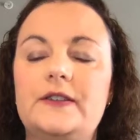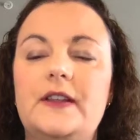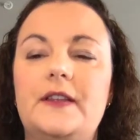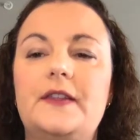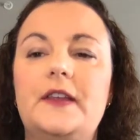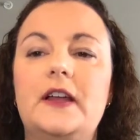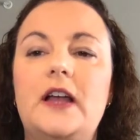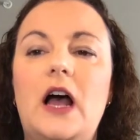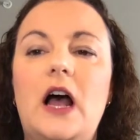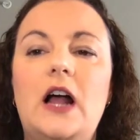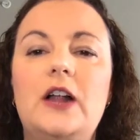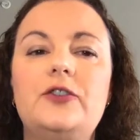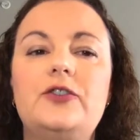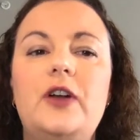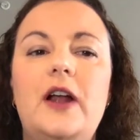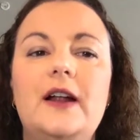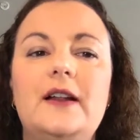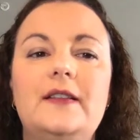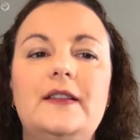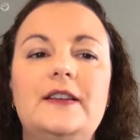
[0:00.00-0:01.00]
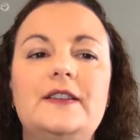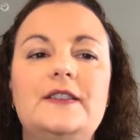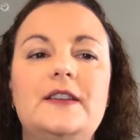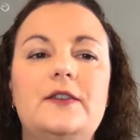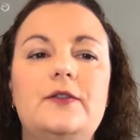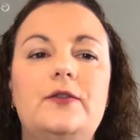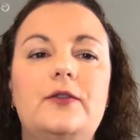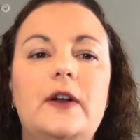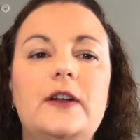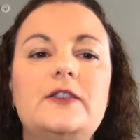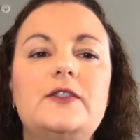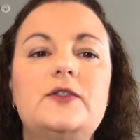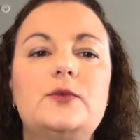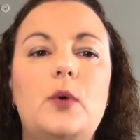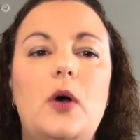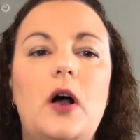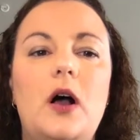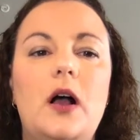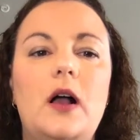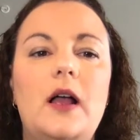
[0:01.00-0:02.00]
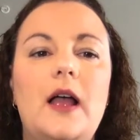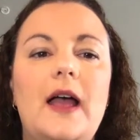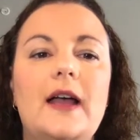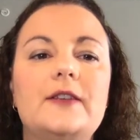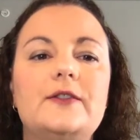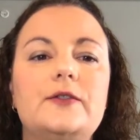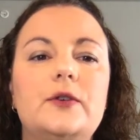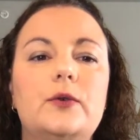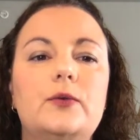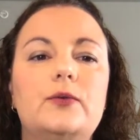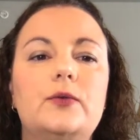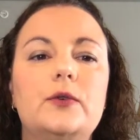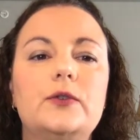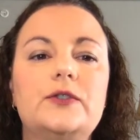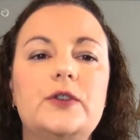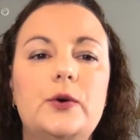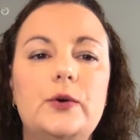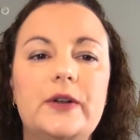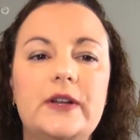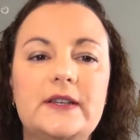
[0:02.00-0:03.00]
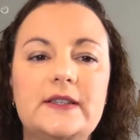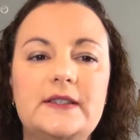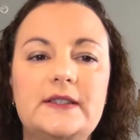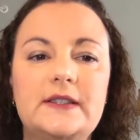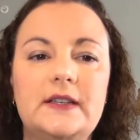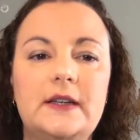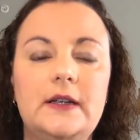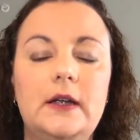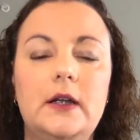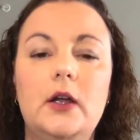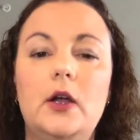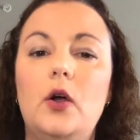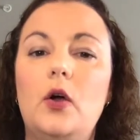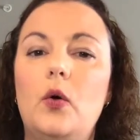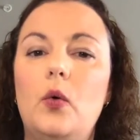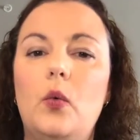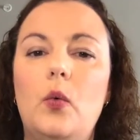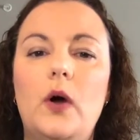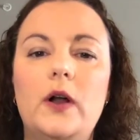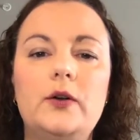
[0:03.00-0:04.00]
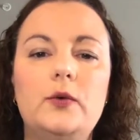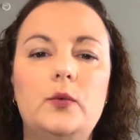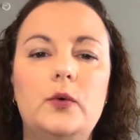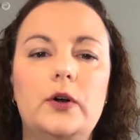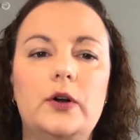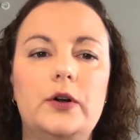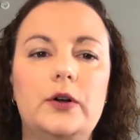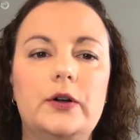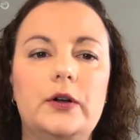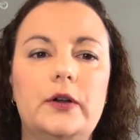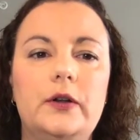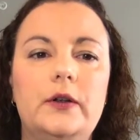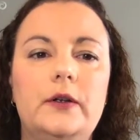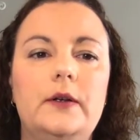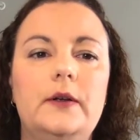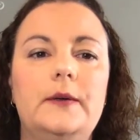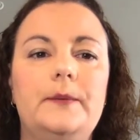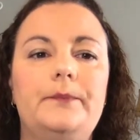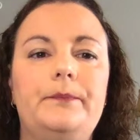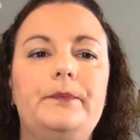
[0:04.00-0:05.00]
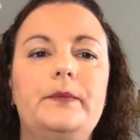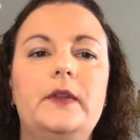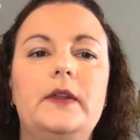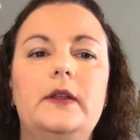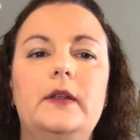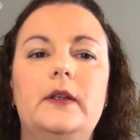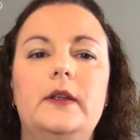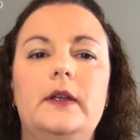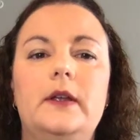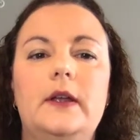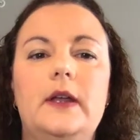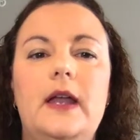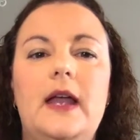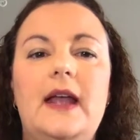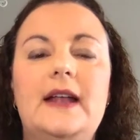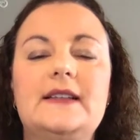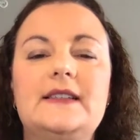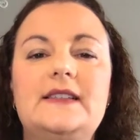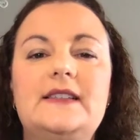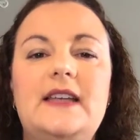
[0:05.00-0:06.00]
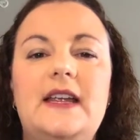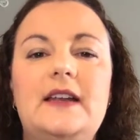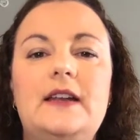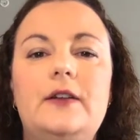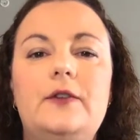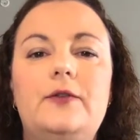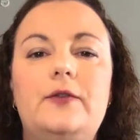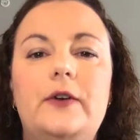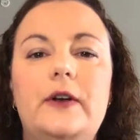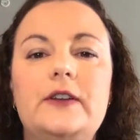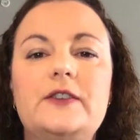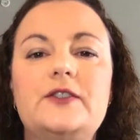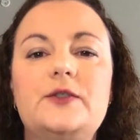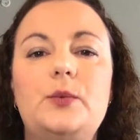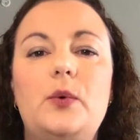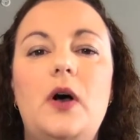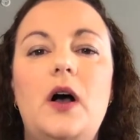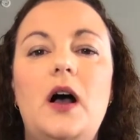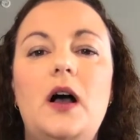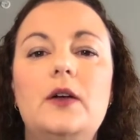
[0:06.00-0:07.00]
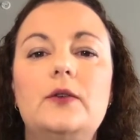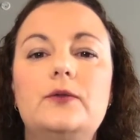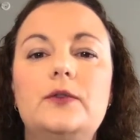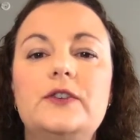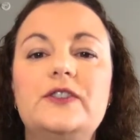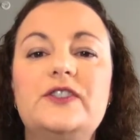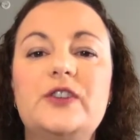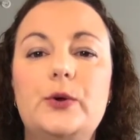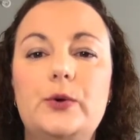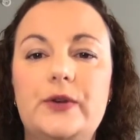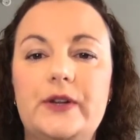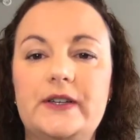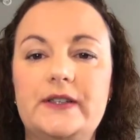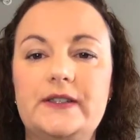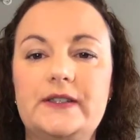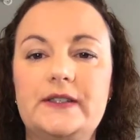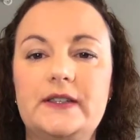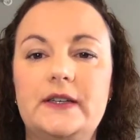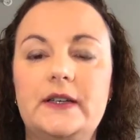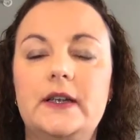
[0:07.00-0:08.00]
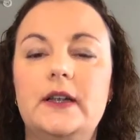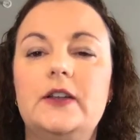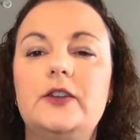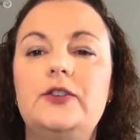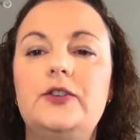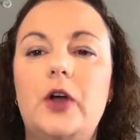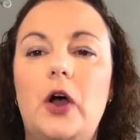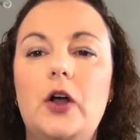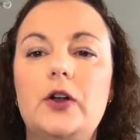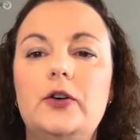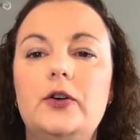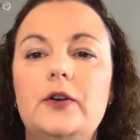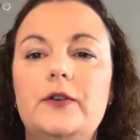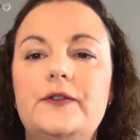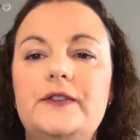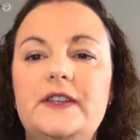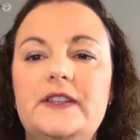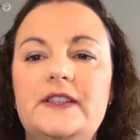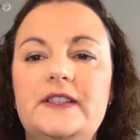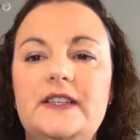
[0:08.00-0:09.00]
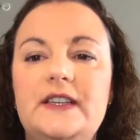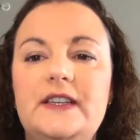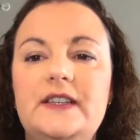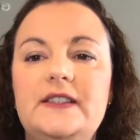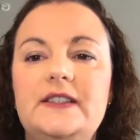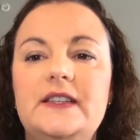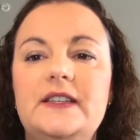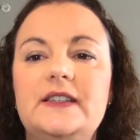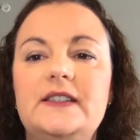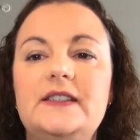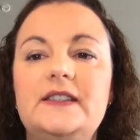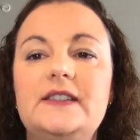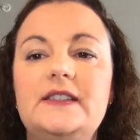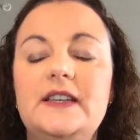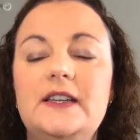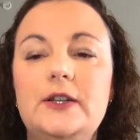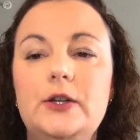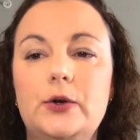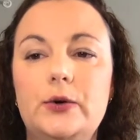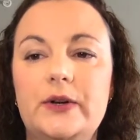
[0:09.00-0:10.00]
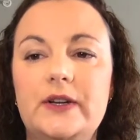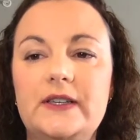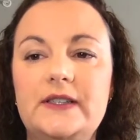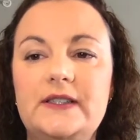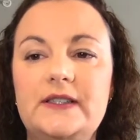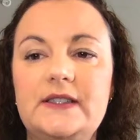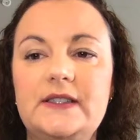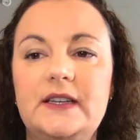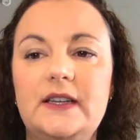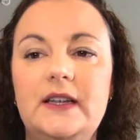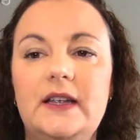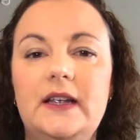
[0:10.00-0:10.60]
that the contract listed Francois as Rizzotis, one word, and stated Francois Rizzotis, daughter of deceased Stin Otis